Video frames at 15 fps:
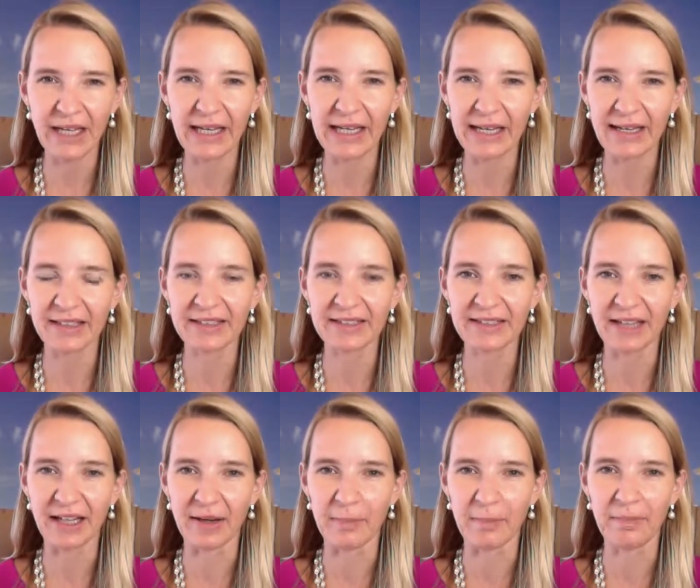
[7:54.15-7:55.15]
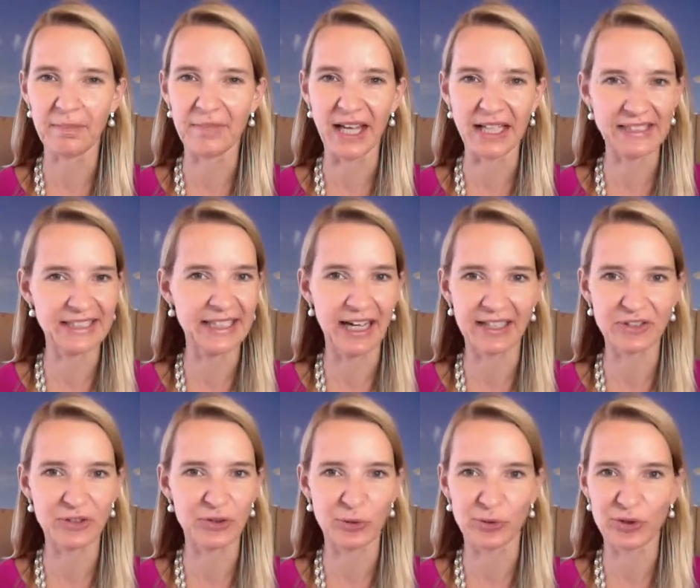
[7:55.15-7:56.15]
And um, that he had
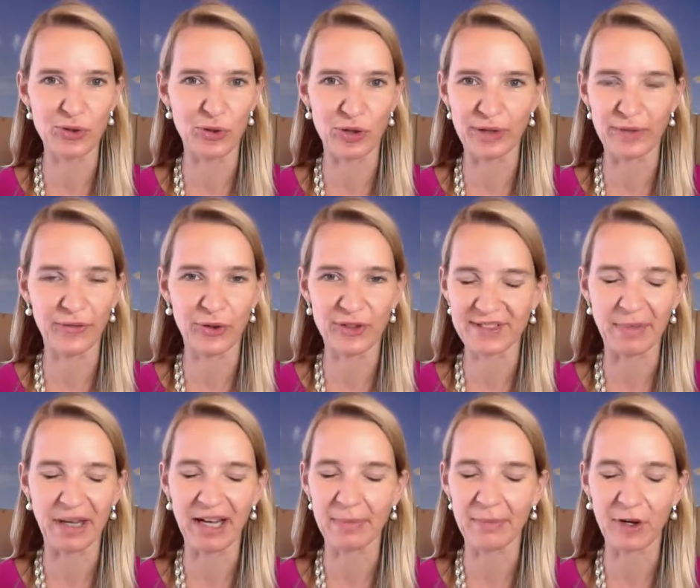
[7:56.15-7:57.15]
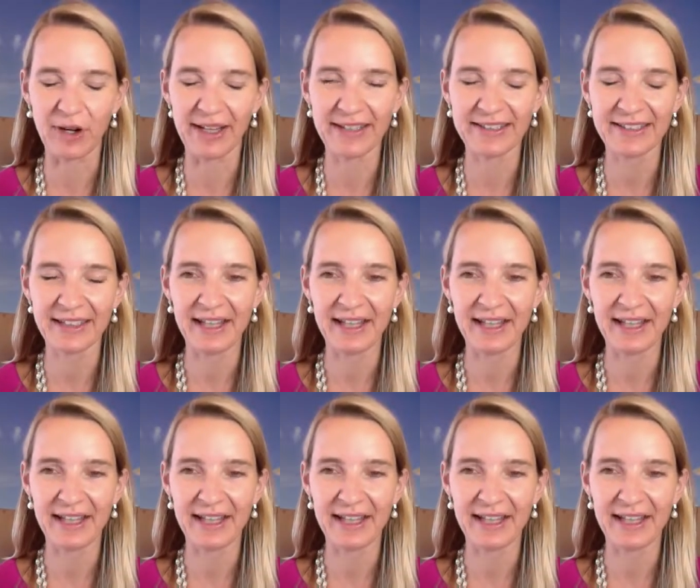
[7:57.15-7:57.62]
his own story with his mom, right?